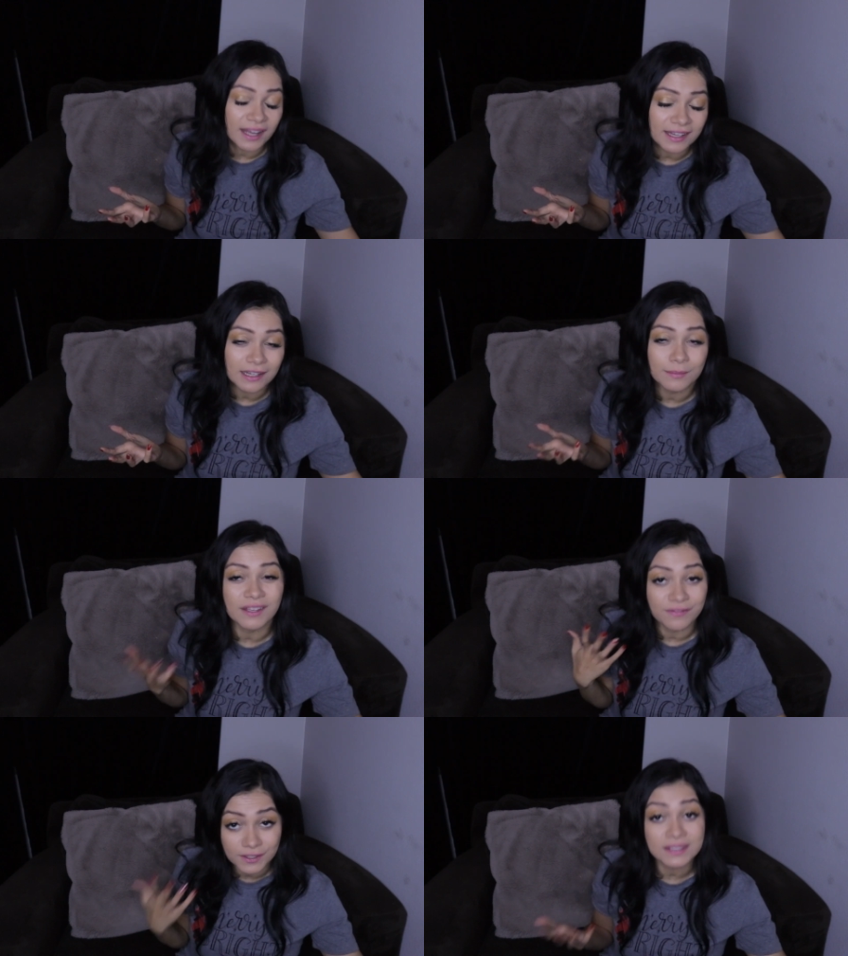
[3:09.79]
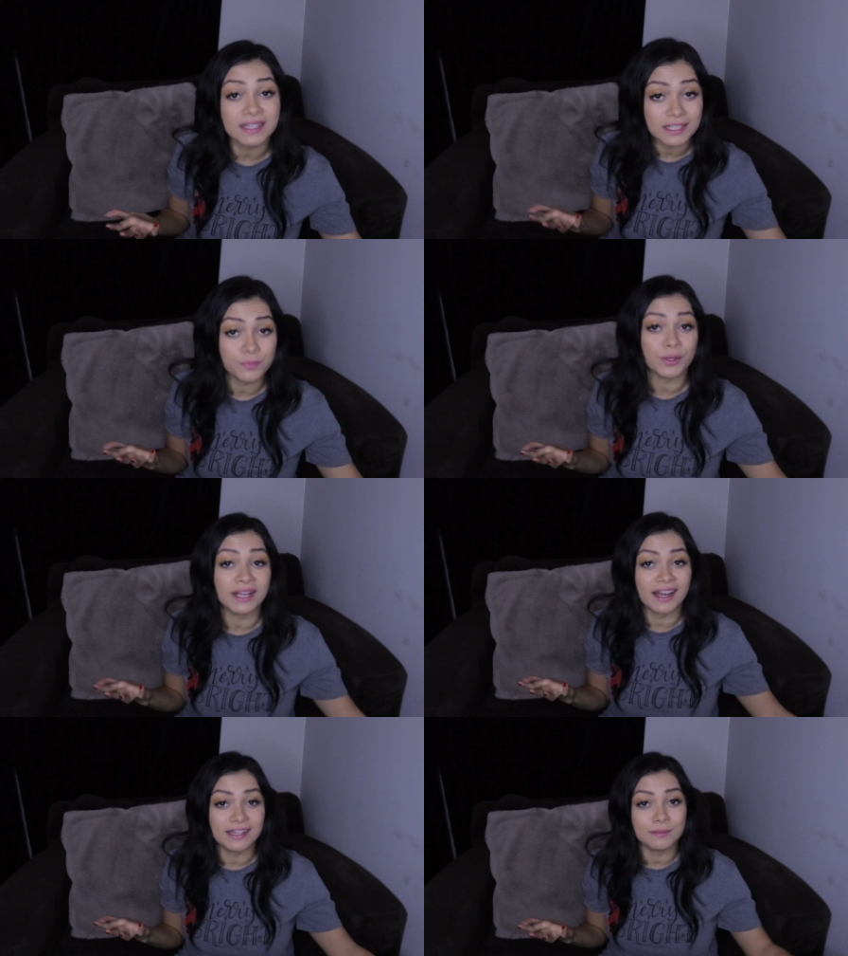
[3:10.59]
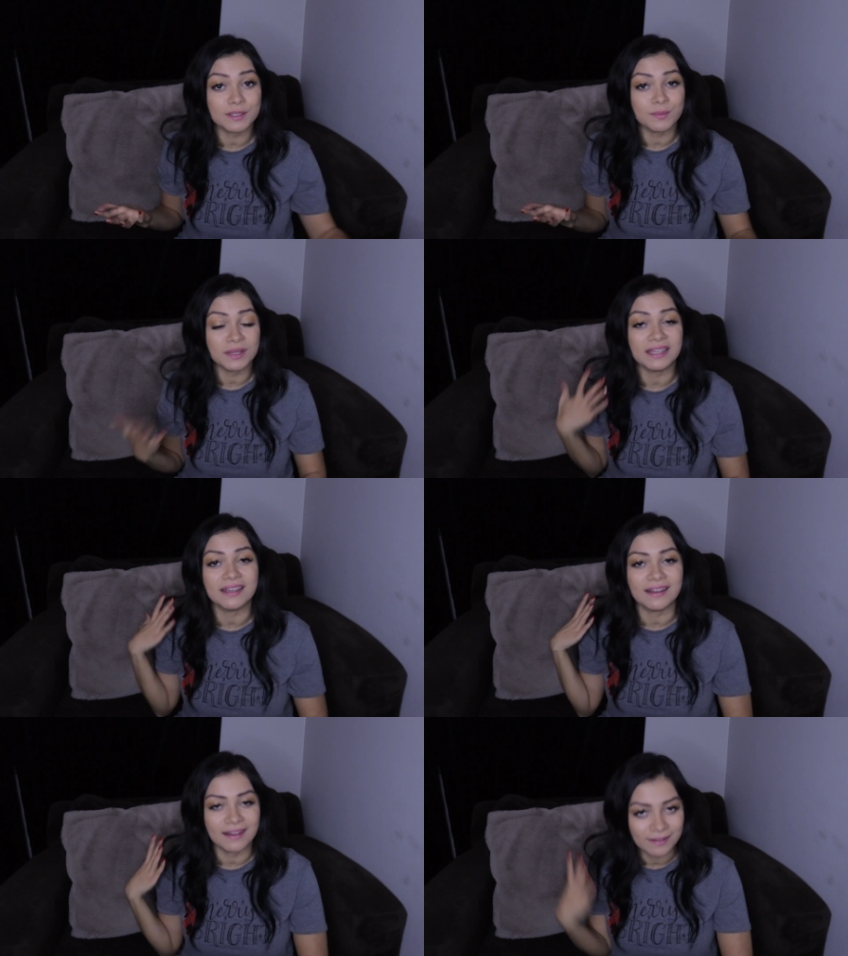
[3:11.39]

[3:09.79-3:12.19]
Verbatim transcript: item. It feels like a spring item to me,